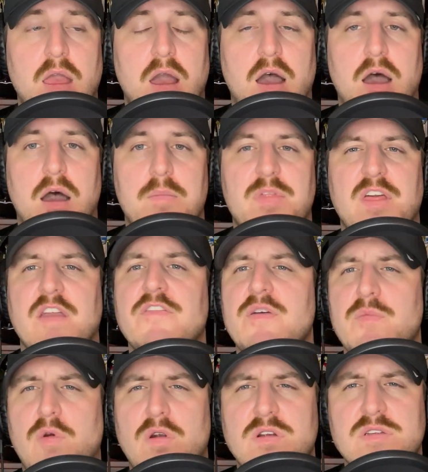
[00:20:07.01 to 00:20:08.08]
Um, think of it
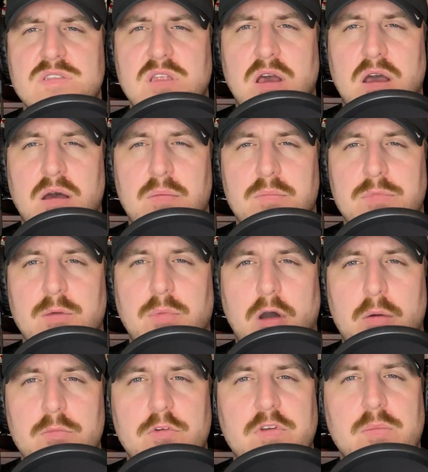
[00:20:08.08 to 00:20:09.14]
more as um, the ball
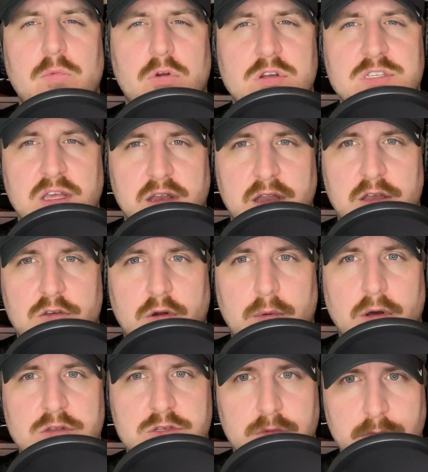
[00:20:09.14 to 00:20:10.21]
moving more as like an indoor
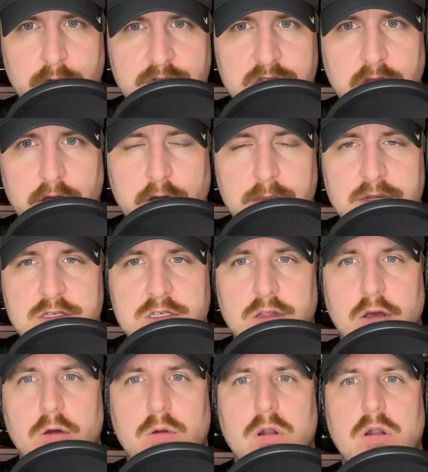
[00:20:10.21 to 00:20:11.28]
ball. So it moves a little bit
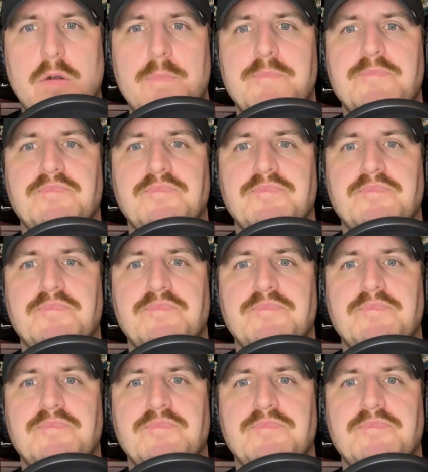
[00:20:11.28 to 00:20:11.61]
slower.